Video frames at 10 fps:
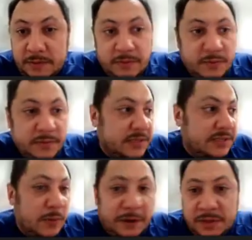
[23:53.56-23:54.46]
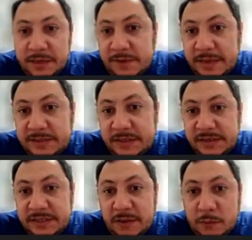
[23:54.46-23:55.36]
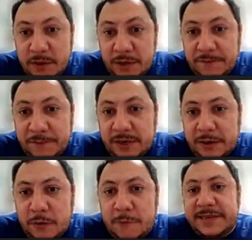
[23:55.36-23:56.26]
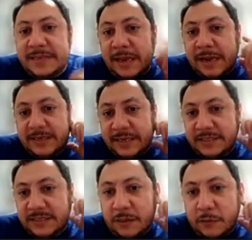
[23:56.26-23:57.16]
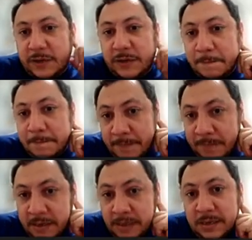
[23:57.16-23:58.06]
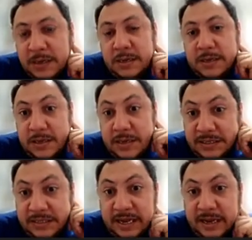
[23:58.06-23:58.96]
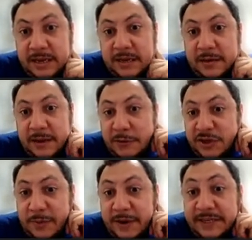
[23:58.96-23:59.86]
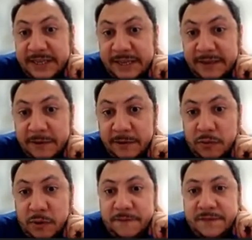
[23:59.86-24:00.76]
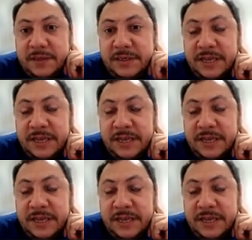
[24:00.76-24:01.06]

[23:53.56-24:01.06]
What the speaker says: it's well known that the C3 for a complex analytic set, C3 is an algebraic set of the same